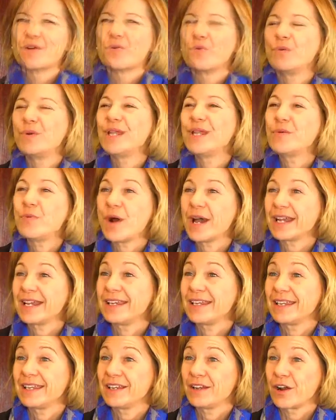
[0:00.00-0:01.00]
We
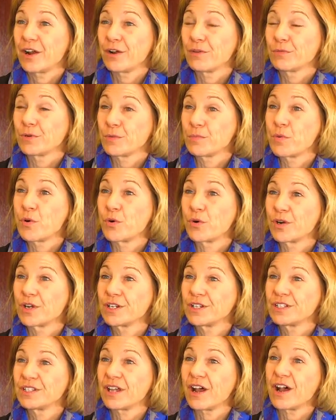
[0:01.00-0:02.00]
wanted in our
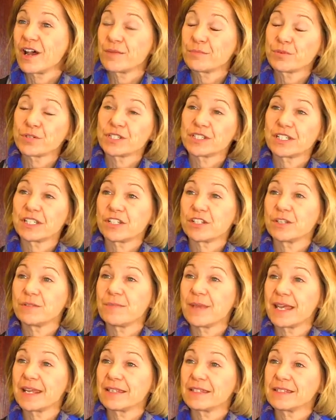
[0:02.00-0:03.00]
report on precision
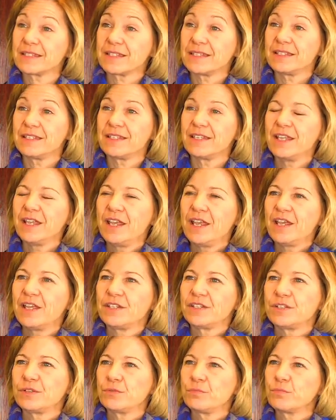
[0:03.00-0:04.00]
medicine
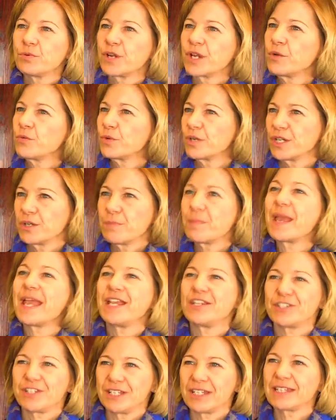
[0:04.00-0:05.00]
to bring real
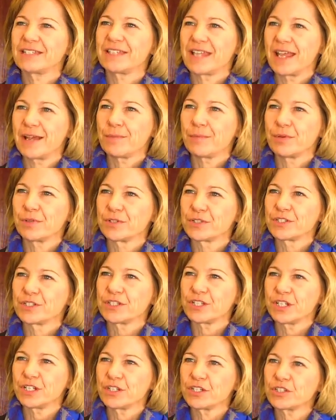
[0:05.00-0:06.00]
patient examples
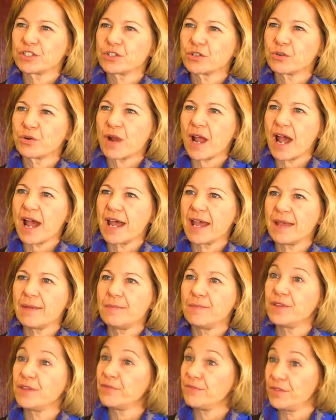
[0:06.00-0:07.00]
to describe
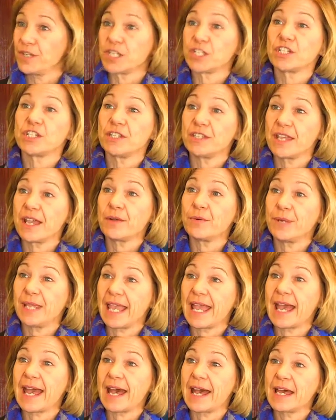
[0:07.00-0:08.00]
the vision that we
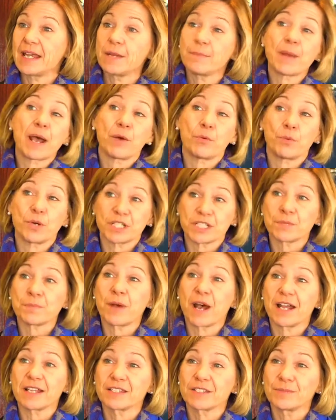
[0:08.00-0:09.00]
had about what's
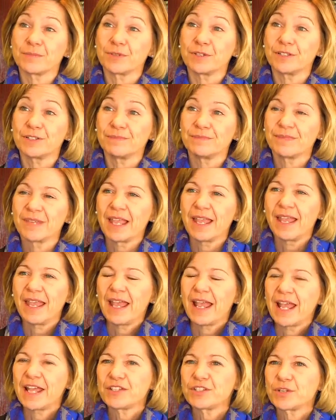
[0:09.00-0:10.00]
possible.
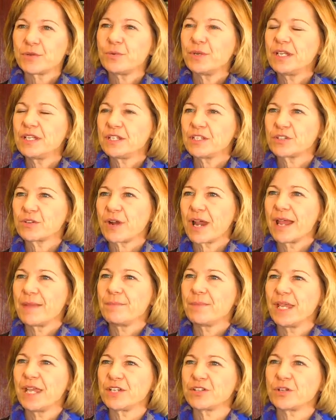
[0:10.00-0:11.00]
And so we described
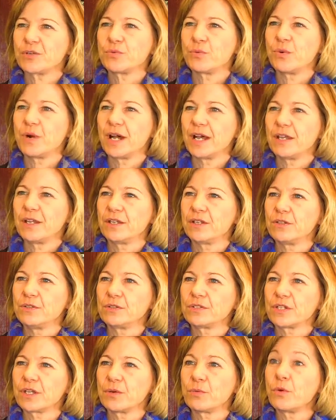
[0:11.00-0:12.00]
patient one,
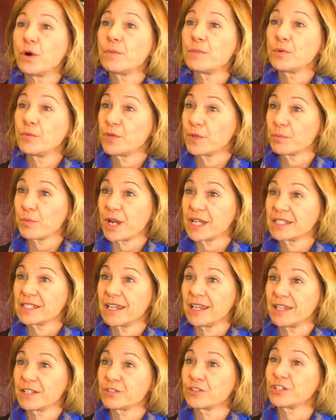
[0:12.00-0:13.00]
who's a woman with breast
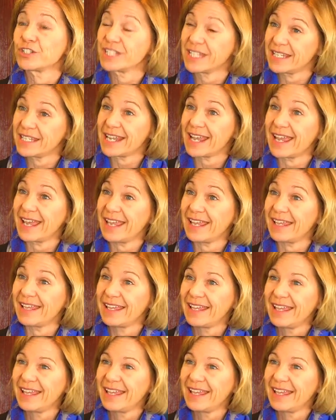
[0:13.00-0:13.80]
cancer today.